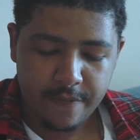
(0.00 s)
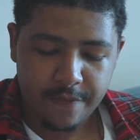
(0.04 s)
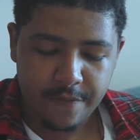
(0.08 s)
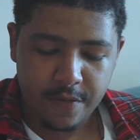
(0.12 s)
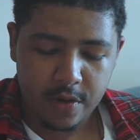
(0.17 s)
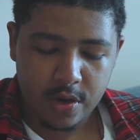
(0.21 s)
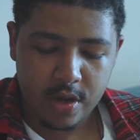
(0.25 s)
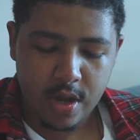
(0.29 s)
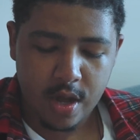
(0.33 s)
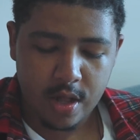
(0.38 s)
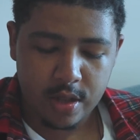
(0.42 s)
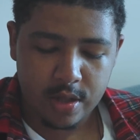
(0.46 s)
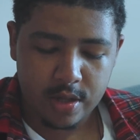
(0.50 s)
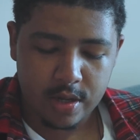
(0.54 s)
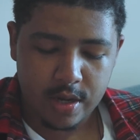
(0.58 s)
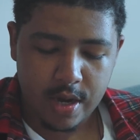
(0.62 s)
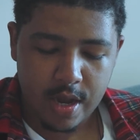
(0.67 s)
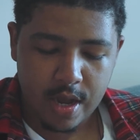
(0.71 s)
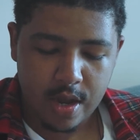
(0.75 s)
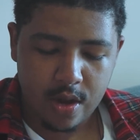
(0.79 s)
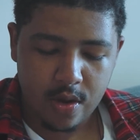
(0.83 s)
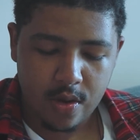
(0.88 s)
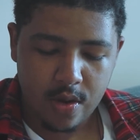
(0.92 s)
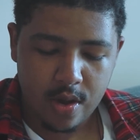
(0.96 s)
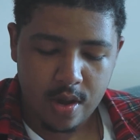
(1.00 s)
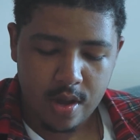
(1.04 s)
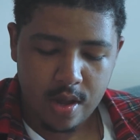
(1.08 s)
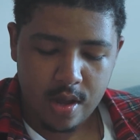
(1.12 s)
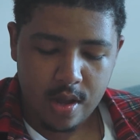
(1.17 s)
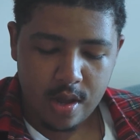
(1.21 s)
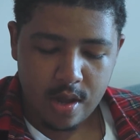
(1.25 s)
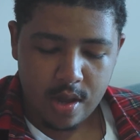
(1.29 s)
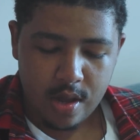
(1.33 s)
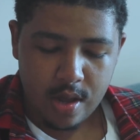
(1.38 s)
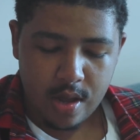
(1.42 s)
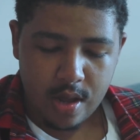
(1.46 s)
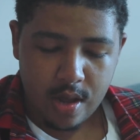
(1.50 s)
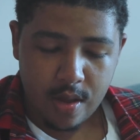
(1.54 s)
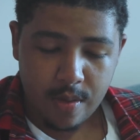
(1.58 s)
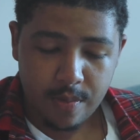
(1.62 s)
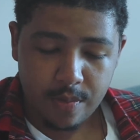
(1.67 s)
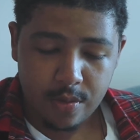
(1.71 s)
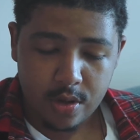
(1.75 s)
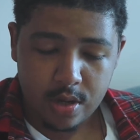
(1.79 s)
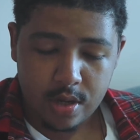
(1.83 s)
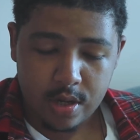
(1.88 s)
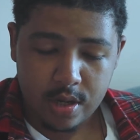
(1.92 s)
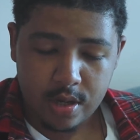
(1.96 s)
for color now,
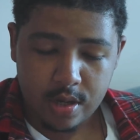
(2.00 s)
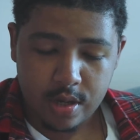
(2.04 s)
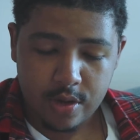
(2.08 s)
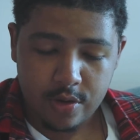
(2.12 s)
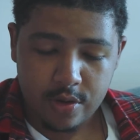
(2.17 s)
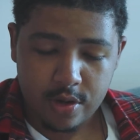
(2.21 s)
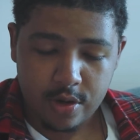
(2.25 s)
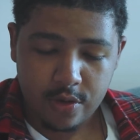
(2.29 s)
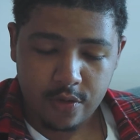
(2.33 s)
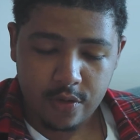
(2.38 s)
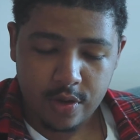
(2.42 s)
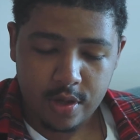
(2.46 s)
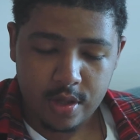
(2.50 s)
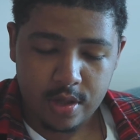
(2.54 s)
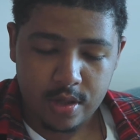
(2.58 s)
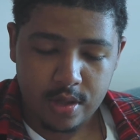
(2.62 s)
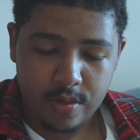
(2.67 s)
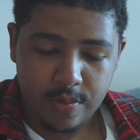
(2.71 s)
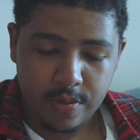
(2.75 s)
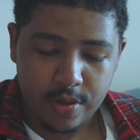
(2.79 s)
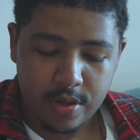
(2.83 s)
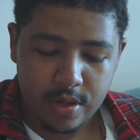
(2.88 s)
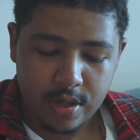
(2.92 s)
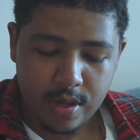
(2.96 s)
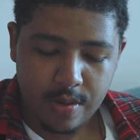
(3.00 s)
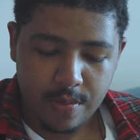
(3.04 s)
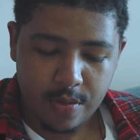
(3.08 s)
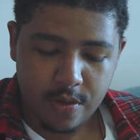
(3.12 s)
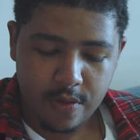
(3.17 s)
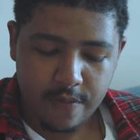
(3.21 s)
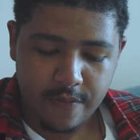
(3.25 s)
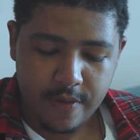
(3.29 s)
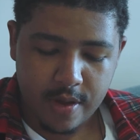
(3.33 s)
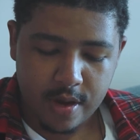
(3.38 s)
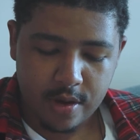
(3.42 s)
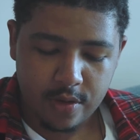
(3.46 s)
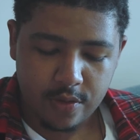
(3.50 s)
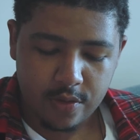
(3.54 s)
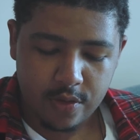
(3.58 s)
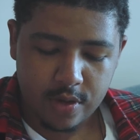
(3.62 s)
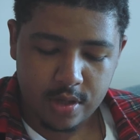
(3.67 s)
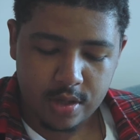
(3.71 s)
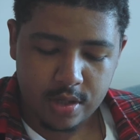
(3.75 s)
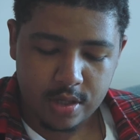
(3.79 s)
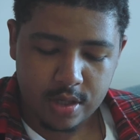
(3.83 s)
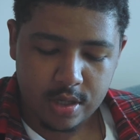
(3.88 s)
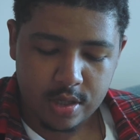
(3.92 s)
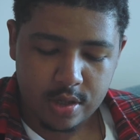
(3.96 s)
I'm gonna get rid of greens because I'm not a fan of
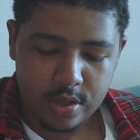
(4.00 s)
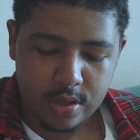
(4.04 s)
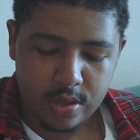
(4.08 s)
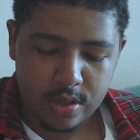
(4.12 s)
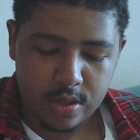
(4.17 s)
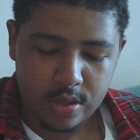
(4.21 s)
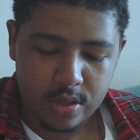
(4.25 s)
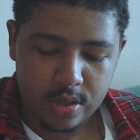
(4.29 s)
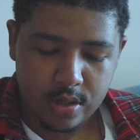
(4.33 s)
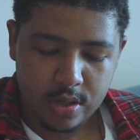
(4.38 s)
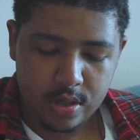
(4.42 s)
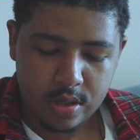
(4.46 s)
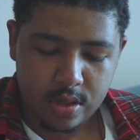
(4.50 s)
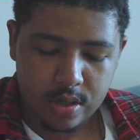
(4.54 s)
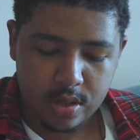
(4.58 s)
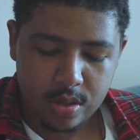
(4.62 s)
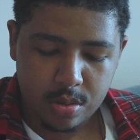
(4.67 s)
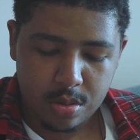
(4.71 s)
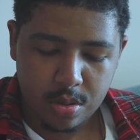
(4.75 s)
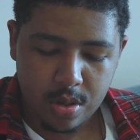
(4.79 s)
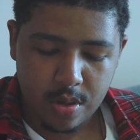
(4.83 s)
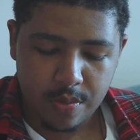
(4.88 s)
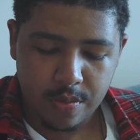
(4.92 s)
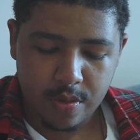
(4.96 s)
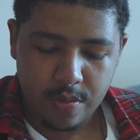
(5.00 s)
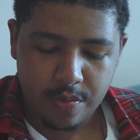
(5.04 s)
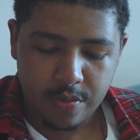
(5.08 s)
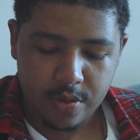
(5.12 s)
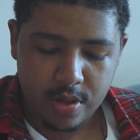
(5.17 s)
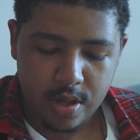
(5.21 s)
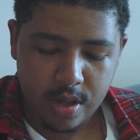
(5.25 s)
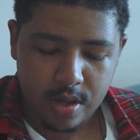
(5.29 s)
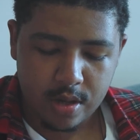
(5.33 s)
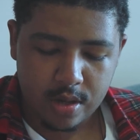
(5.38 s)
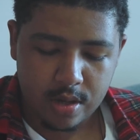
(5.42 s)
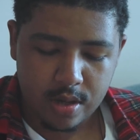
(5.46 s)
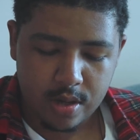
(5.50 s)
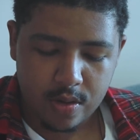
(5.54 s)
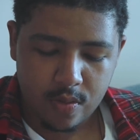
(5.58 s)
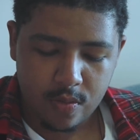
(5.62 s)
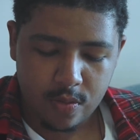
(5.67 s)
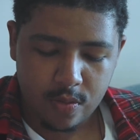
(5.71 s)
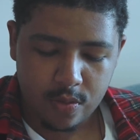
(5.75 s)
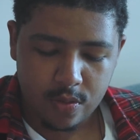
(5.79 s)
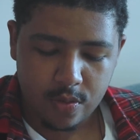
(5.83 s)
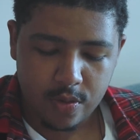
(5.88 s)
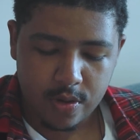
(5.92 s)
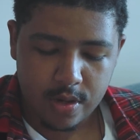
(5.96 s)
greens either. So I'm gonna put that
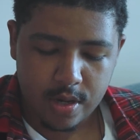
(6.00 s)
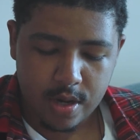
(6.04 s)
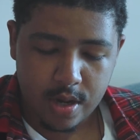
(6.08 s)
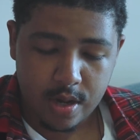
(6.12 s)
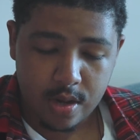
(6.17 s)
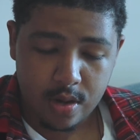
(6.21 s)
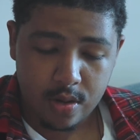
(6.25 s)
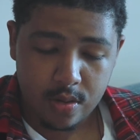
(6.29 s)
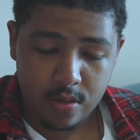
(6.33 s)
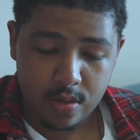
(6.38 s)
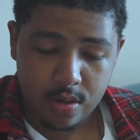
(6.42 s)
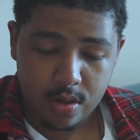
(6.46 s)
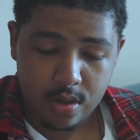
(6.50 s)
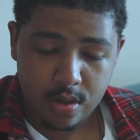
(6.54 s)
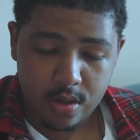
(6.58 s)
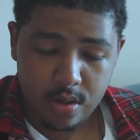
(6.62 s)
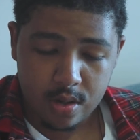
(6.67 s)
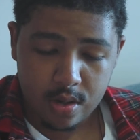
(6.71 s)
all the way down.